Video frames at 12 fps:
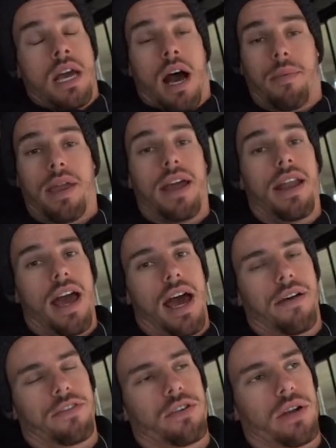I'm getting
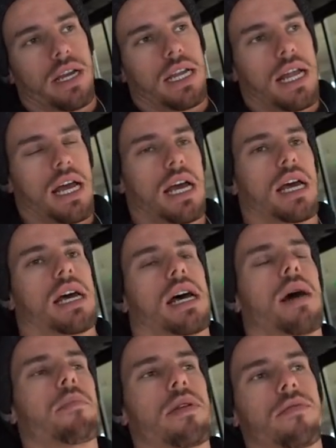after it.
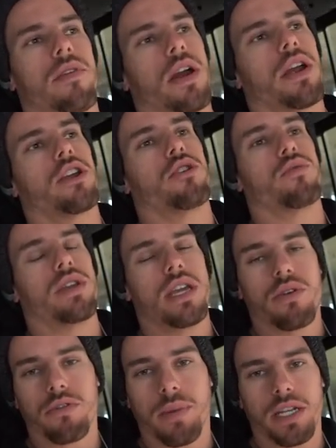I'm being very
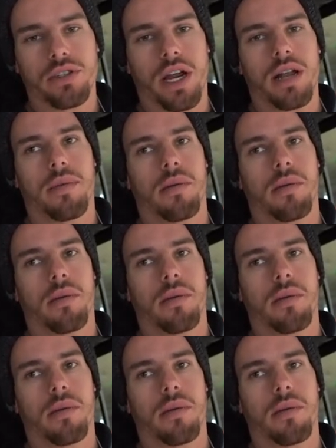unique with my training,